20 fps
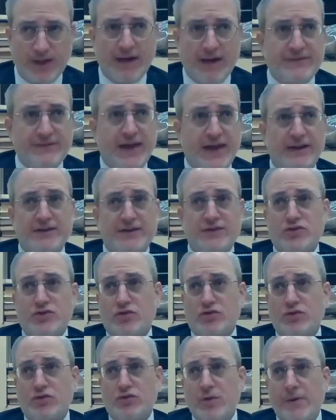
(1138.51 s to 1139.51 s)
And that is
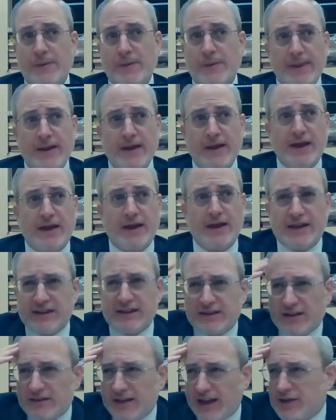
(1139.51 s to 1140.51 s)
true in an
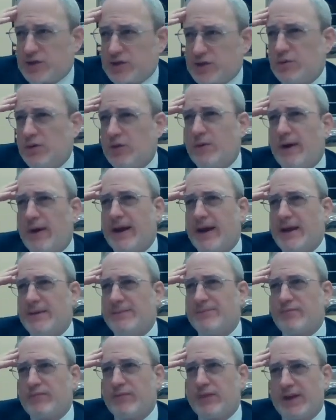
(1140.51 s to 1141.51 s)
intellectual
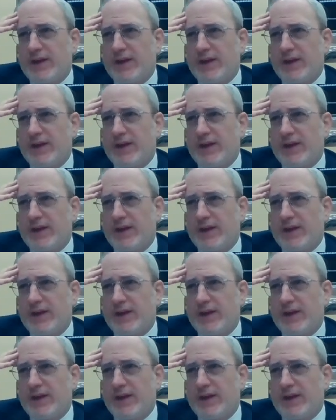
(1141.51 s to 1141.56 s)
way.